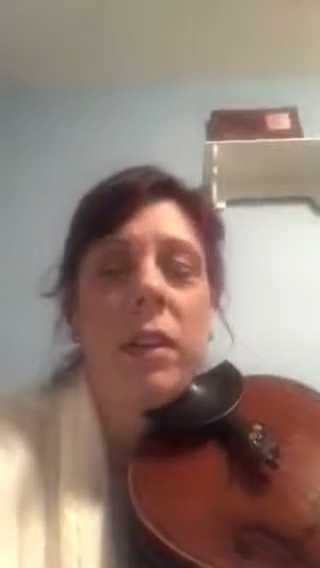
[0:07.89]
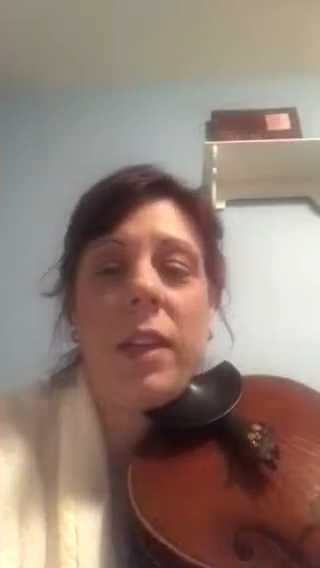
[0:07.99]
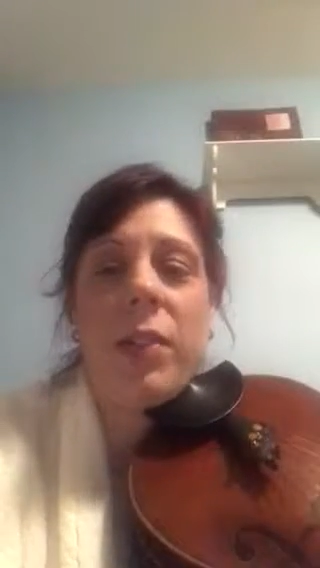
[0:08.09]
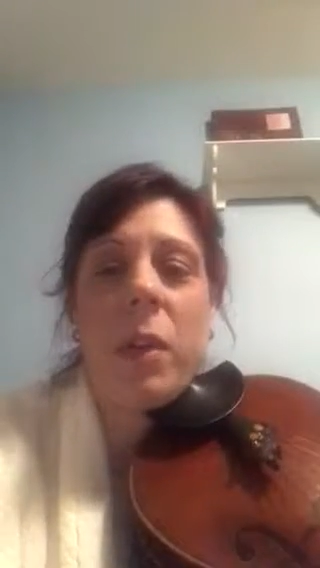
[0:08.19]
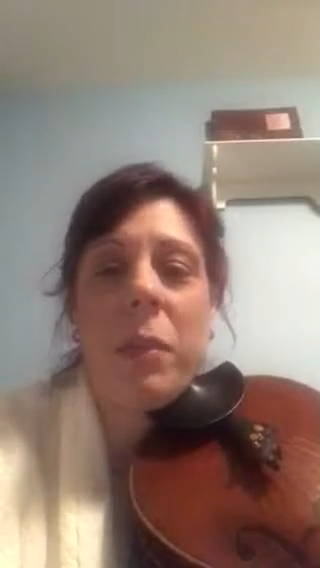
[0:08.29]

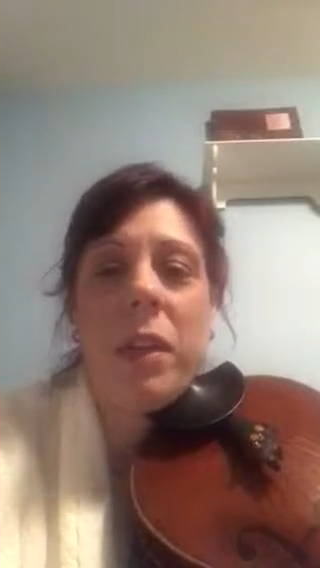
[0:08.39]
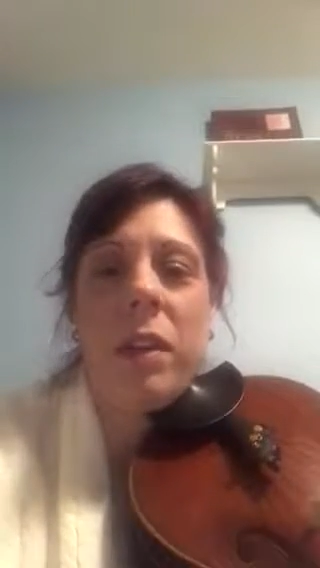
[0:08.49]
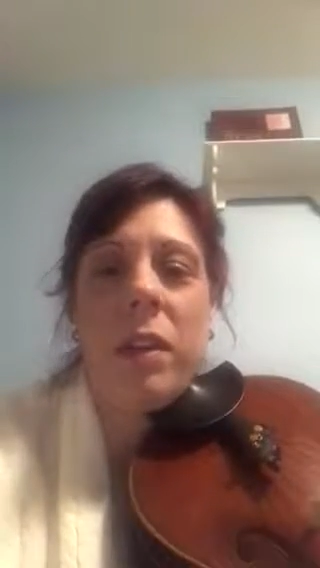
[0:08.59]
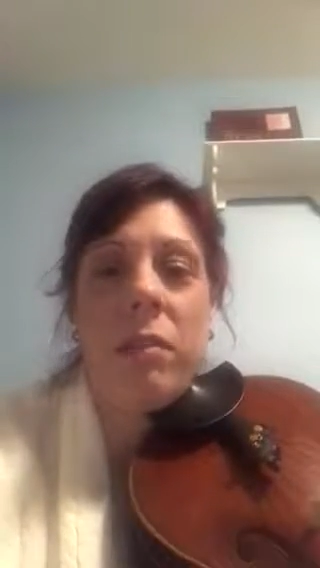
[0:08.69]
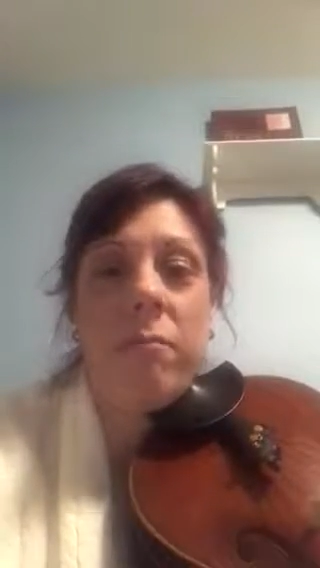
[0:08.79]
get them
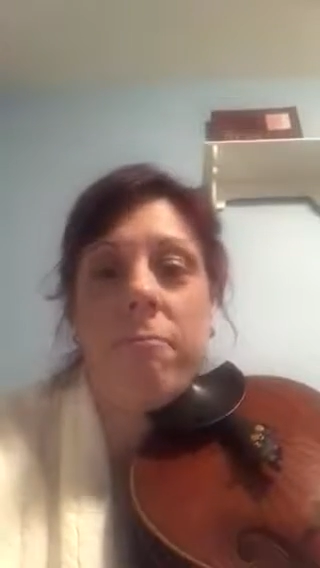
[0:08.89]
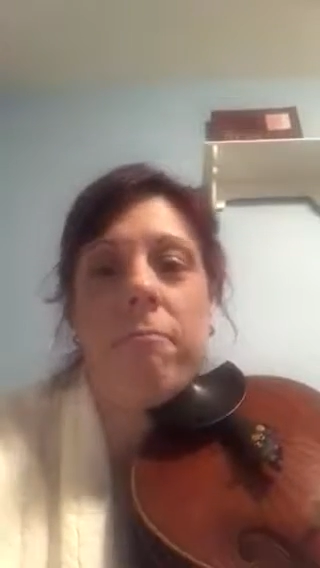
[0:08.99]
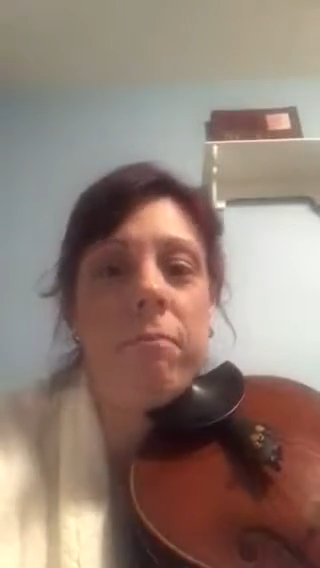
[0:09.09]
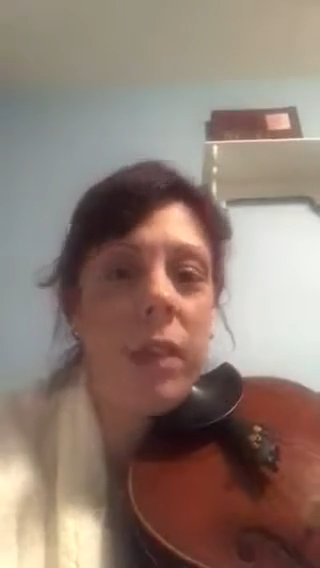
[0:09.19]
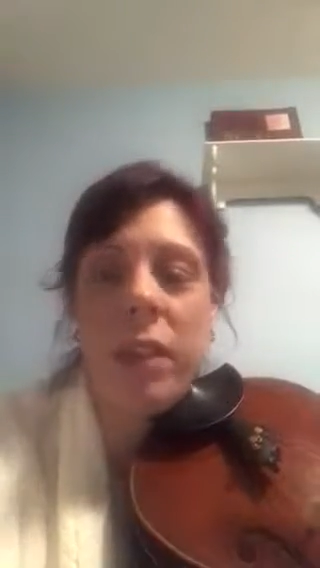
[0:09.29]

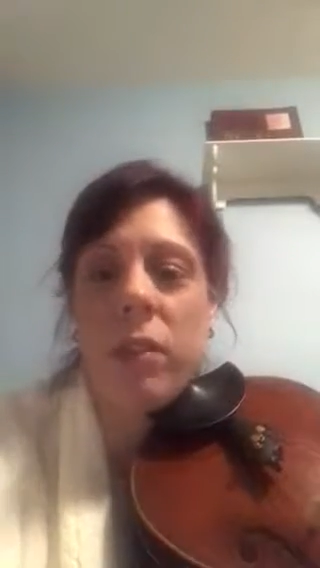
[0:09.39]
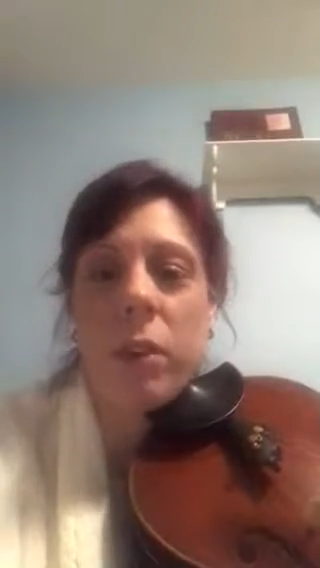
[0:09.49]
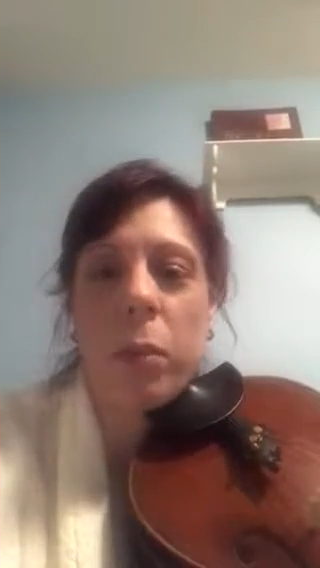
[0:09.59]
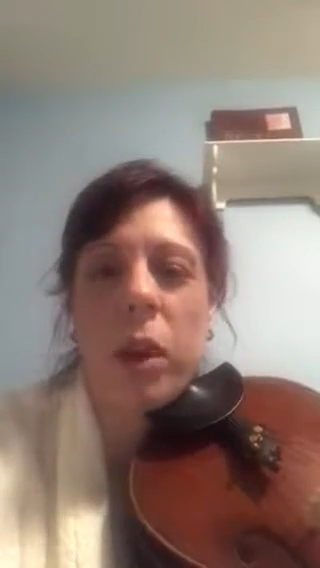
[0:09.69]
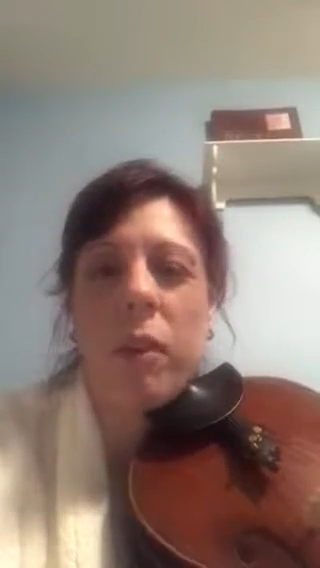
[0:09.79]

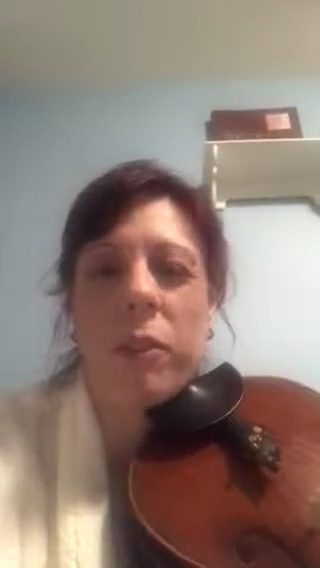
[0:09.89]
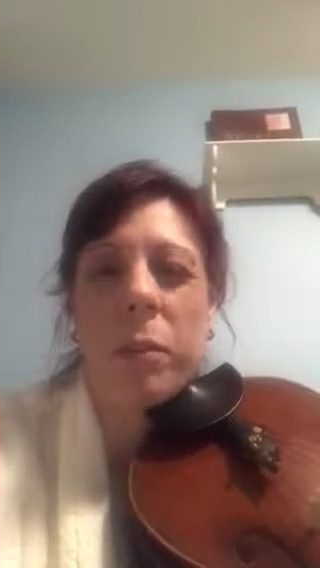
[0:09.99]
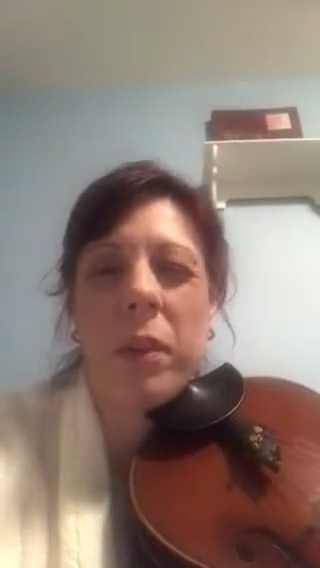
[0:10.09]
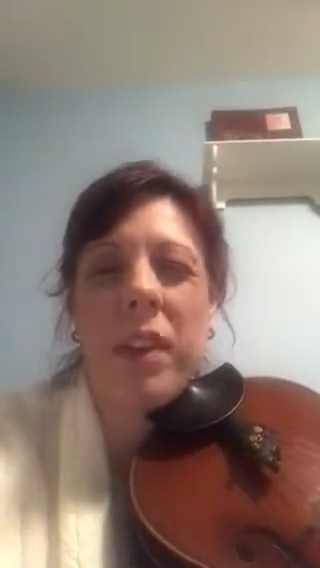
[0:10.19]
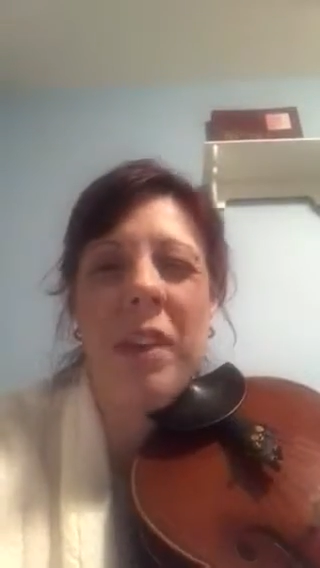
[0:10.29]
easier, more comfortable.